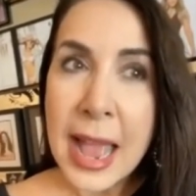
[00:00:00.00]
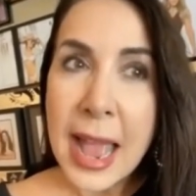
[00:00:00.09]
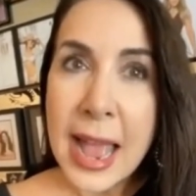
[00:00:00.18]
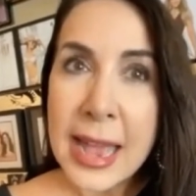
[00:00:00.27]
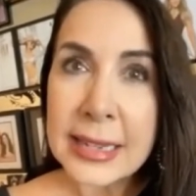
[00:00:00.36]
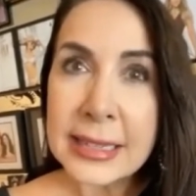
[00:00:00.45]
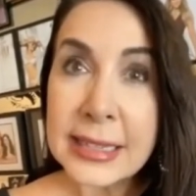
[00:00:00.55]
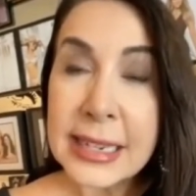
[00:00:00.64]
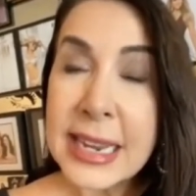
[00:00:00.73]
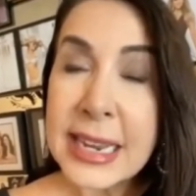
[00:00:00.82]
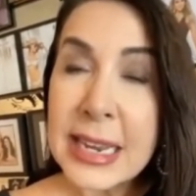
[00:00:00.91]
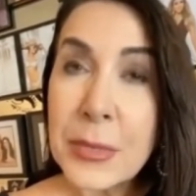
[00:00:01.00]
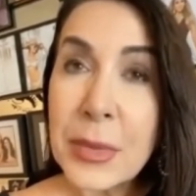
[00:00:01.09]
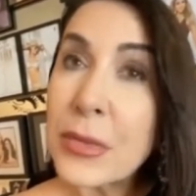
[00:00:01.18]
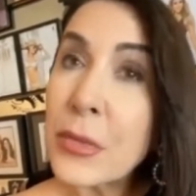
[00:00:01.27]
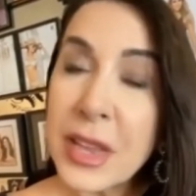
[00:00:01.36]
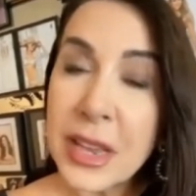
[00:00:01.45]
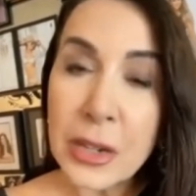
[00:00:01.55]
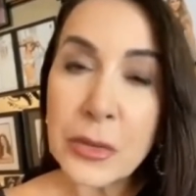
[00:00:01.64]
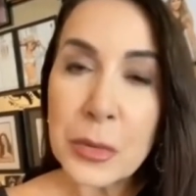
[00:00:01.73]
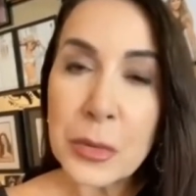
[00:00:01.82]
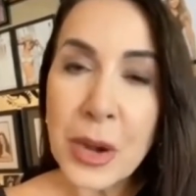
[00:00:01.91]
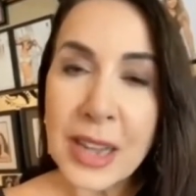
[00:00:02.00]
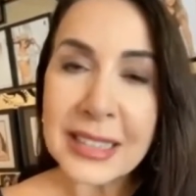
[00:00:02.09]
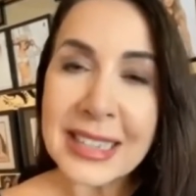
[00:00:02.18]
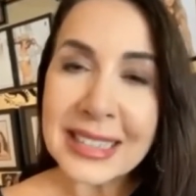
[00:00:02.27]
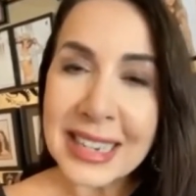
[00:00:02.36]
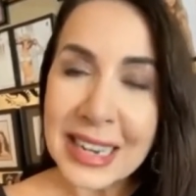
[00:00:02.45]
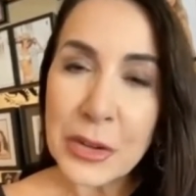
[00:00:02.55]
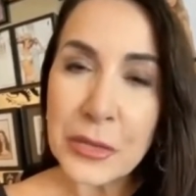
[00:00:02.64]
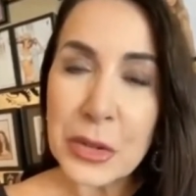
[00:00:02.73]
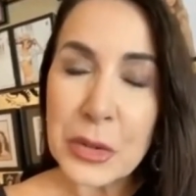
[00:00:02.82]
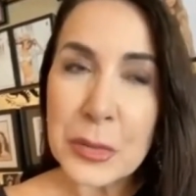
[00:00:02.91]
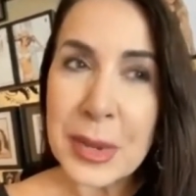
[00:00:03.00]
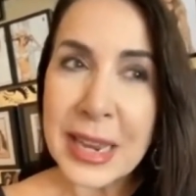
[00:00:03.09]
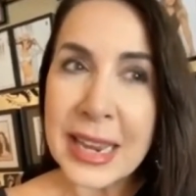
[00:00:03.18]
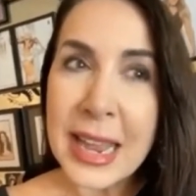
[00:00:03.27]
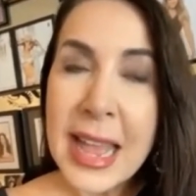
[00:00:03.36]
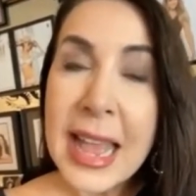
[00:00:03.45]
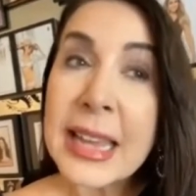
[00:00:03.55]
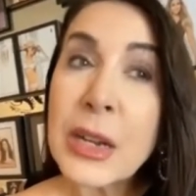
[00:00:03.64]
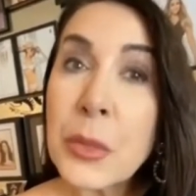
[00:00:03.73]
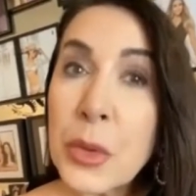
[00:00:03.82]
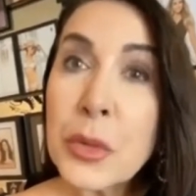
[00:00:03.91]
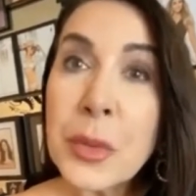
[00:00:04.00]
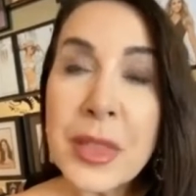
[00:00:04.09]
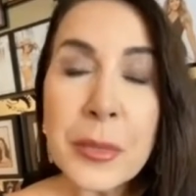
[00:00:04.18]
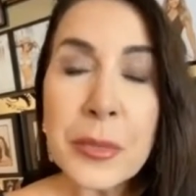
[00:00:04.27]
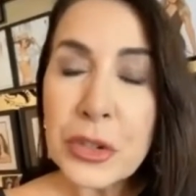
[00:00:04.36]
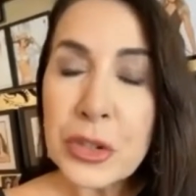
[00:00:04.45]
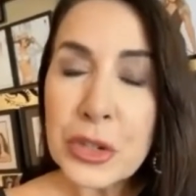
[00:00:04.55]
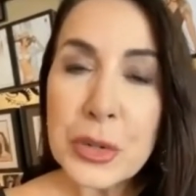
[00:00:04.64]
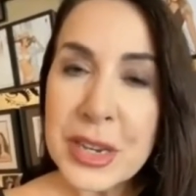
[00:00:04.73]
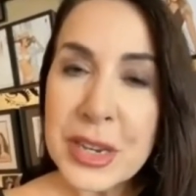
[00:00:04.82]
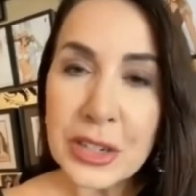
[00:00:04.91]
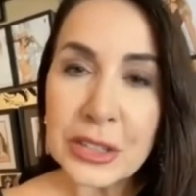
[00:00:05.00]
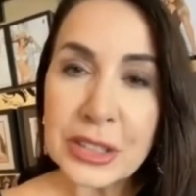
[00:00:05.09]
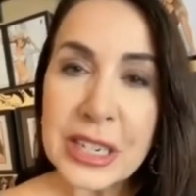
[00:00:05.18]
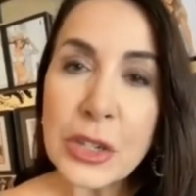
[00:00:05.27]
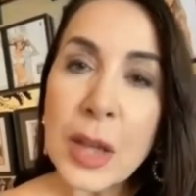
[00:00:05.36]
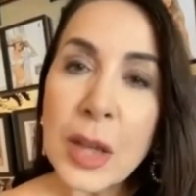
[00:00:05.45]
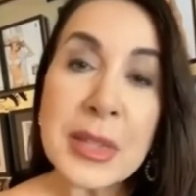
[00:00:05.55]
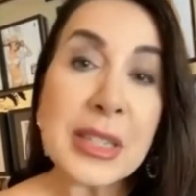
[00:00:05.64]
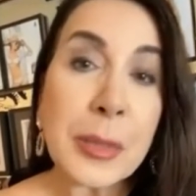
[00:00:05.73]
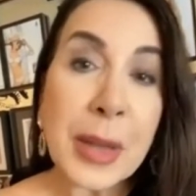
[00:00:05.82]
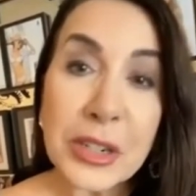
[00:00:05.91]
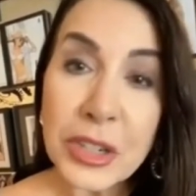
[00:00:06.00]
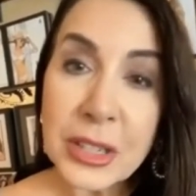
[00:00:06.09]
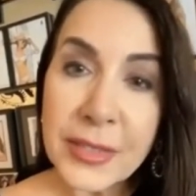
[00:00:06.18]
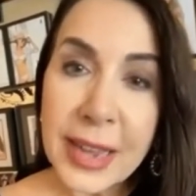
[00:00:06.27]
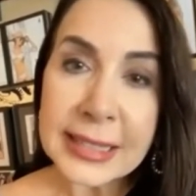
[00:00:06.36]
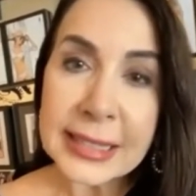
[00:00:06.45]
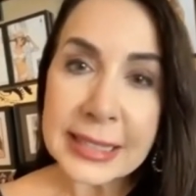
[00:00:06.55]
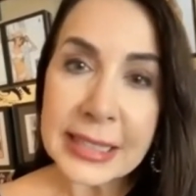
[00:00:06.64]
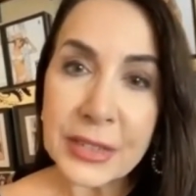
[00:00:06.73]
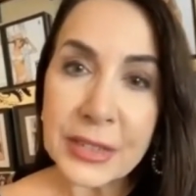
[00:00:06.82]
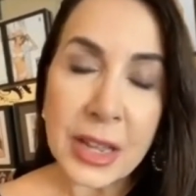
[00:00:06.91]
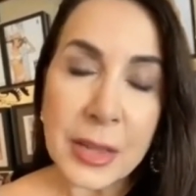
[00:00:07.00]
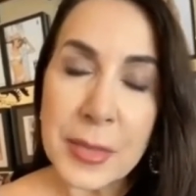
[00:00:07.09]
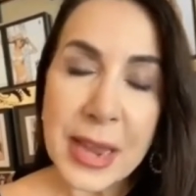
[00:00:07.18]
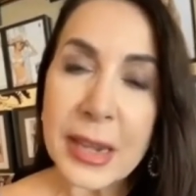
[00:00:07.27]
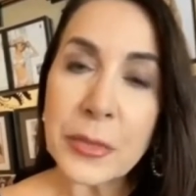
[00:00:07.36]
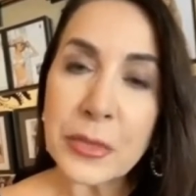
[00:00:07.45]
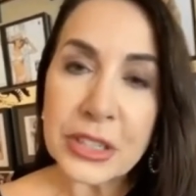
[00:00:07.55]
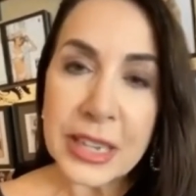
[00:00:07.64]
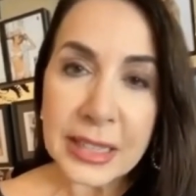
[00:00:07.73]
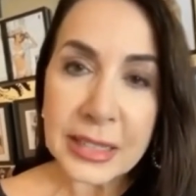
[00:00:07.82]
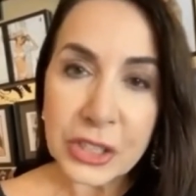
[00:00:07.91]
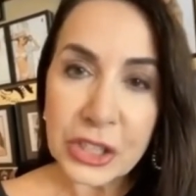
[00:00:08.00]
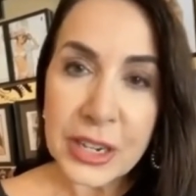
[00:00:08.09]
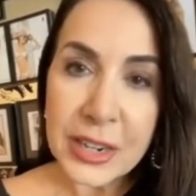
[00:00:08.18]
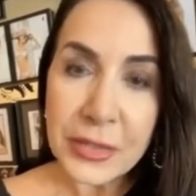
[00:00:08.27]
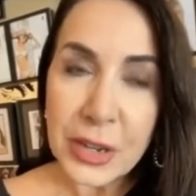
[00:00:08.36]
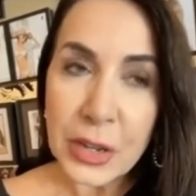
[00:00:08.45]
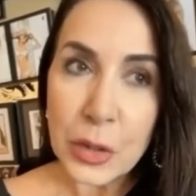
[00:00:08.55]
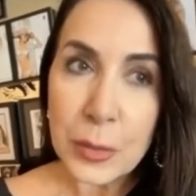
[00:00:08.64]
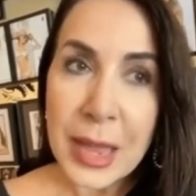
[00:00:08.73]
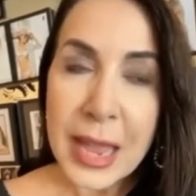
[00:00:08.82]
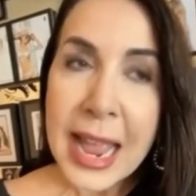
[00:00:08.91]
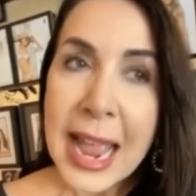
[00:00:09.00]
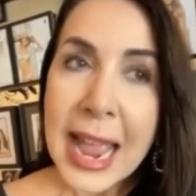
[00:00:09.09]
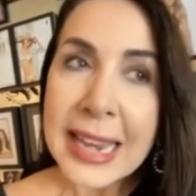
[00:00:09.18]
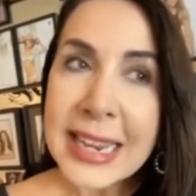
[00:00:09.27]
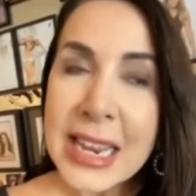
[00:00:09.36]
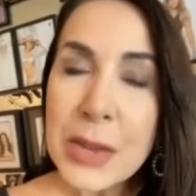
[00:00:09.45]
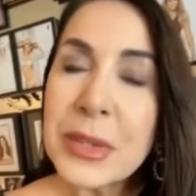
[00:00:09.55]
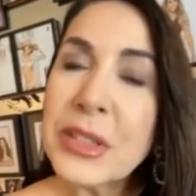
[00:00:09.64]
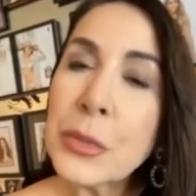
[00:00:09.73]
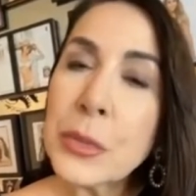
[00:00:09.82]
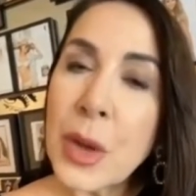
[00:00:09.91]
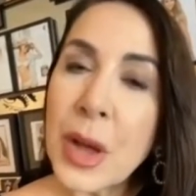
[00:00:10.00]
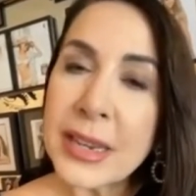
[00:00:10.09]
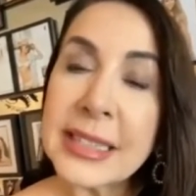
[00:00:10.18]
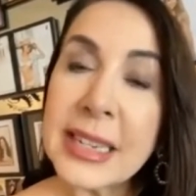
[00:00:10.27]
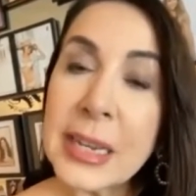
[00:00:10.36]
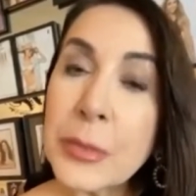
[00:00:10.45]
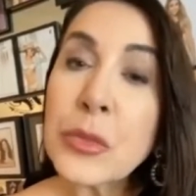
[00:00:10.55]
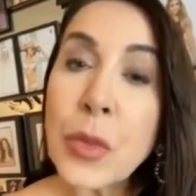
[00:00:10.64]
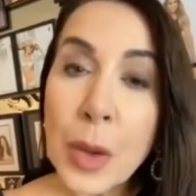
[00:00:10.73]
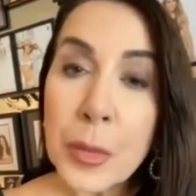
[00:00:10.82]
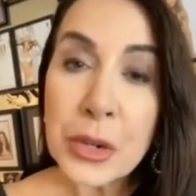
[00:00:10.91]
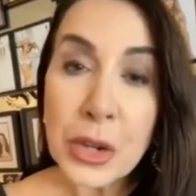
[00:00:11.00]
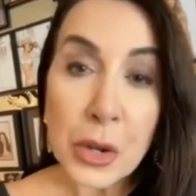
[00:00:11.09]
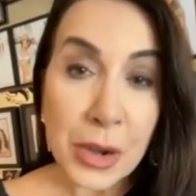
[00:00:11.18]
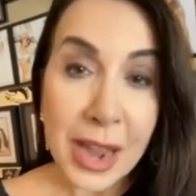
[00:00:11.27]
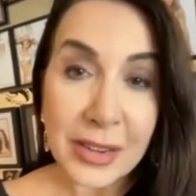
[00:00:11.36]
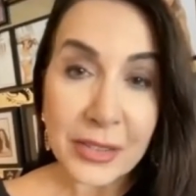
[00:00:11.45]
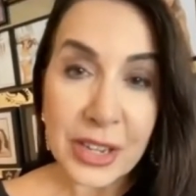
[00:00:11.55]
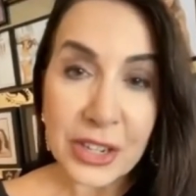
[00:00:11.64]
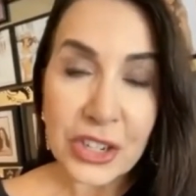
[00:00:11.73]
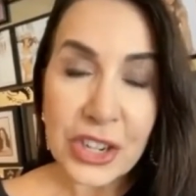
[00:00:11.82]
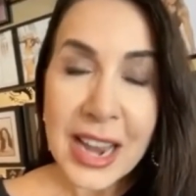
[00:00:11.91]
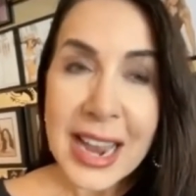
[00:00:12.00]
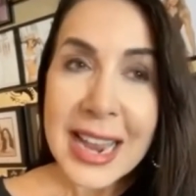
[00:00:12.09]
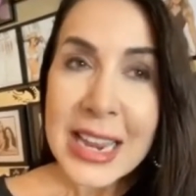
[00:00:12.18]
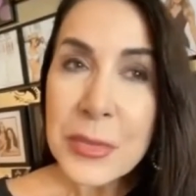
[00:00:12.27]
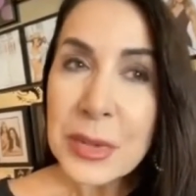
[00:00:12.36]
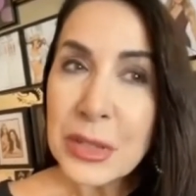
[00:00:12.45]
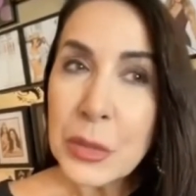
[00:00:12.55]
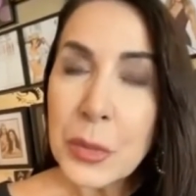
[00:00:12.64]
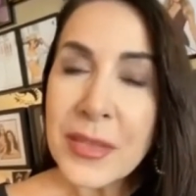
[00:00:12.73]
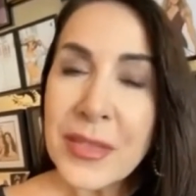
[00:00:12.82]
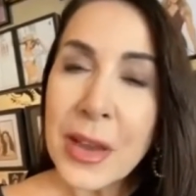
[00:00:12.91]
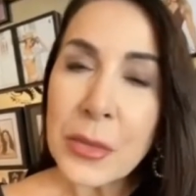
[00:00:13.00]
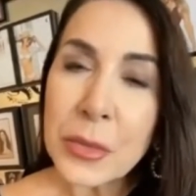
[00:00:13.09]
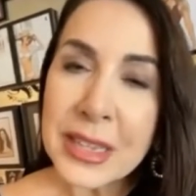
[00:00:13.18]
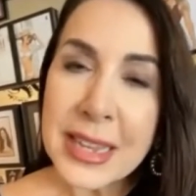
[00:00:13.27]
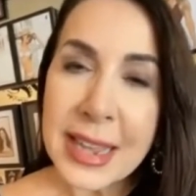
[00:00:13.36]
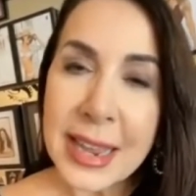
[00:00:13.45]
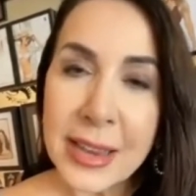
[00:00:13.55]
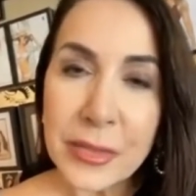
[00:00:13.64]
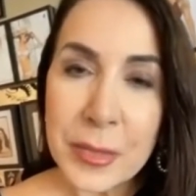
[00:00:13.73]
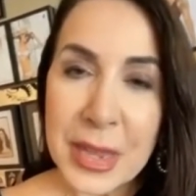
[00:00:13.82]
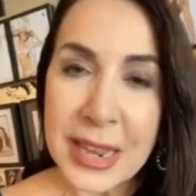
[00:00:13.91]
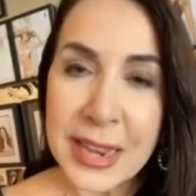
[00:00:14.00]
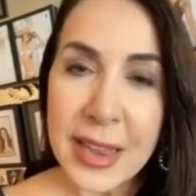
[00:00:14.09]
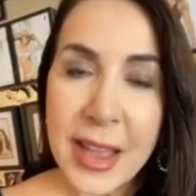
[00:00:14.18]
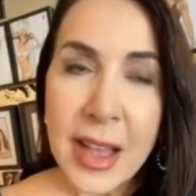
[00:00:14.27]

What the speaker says: And he went through the interview process. He interviewed me, and I worked with him for 2 years. He taught me special effects makeup for television and film. And he was the one, his name was Robert Obradovich. He was the one that really gave me